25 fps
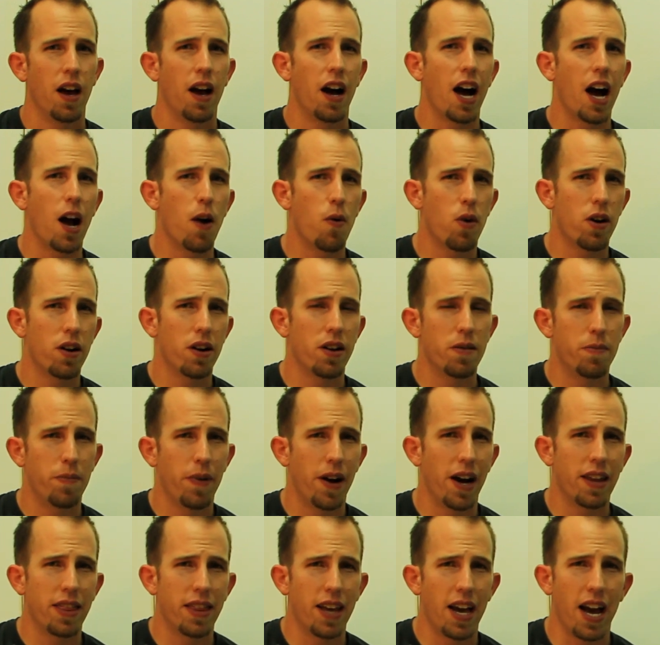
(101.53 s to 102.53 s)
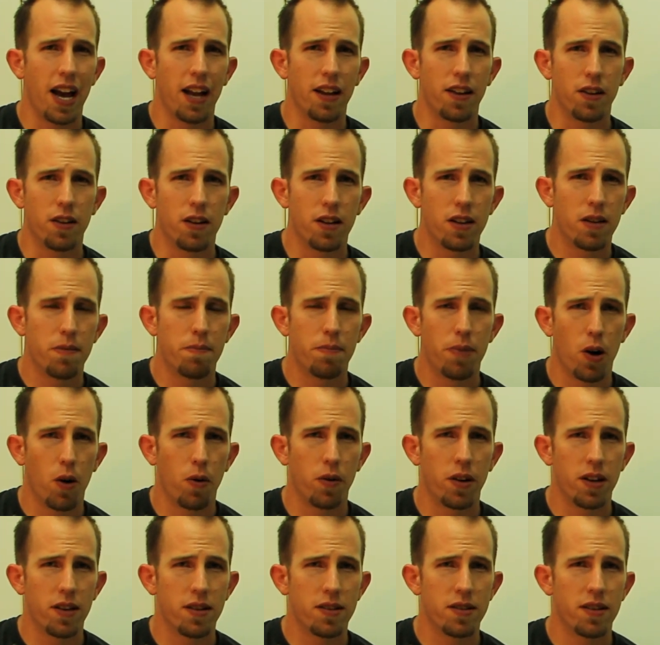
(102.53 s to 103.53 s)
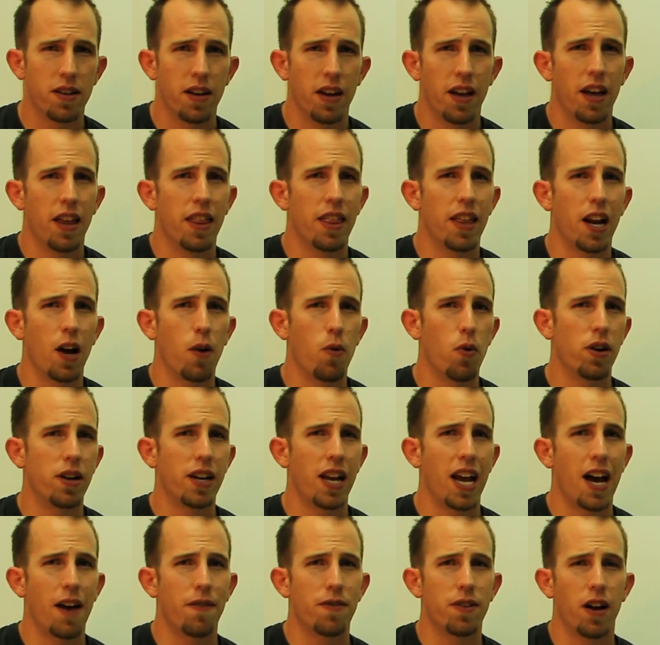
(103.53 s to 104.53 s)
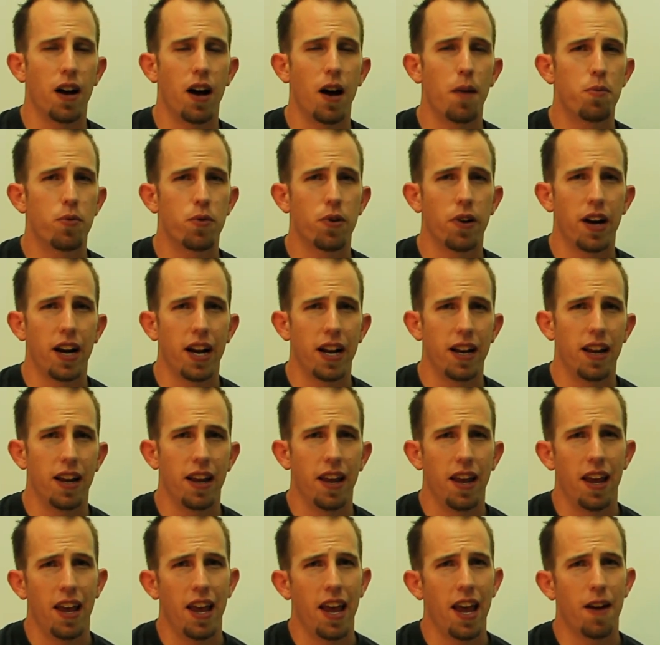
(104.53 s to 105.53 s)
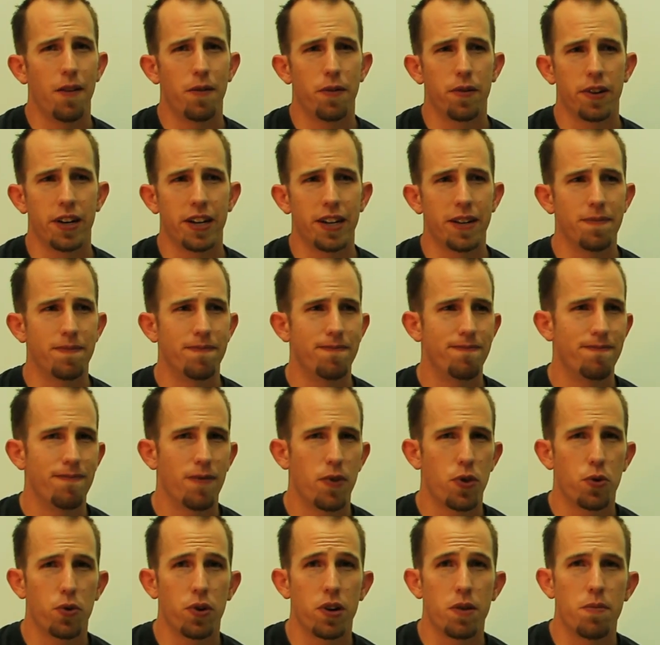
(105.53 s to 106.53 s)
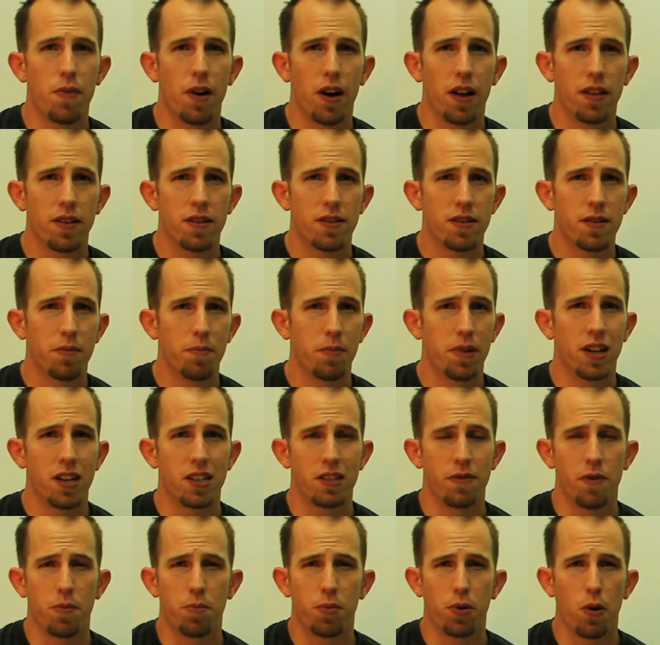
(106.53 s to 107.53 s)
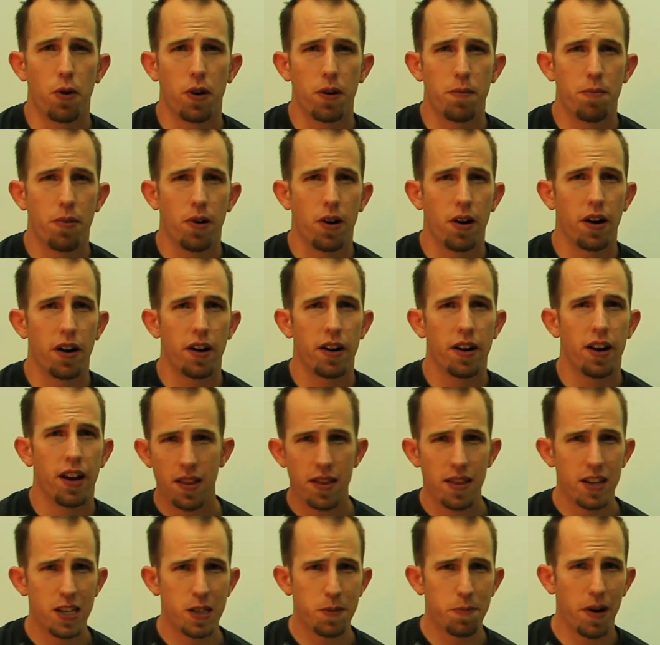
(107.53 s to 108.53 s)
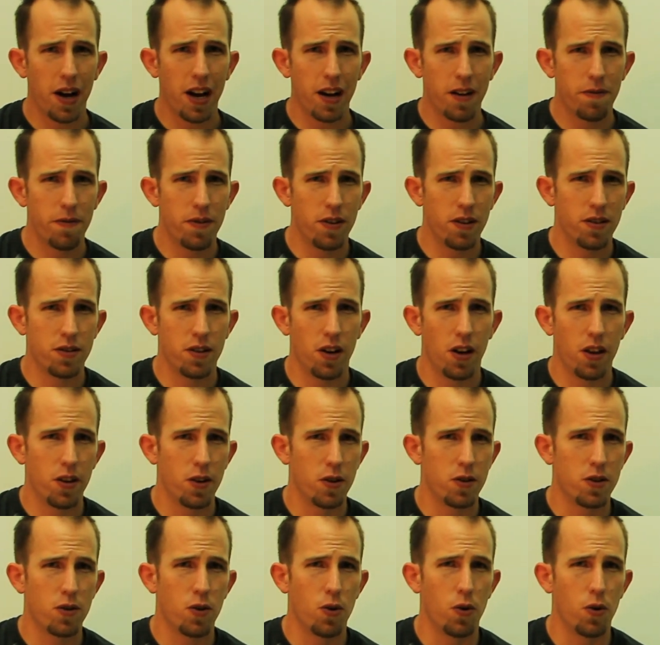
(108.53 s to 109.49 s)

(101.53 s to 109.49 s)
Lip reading: I wanted a bike that had good components, that I wouldn't have to upgrade every 3 months because of a broken part. This bike fills all those